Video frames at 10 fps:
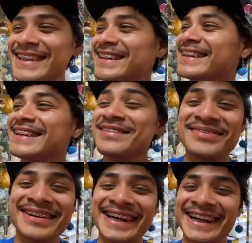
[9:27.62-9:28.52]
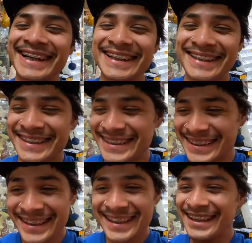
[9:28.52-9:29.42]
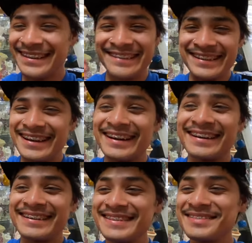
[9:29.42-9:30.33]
He fried. Hell nah, he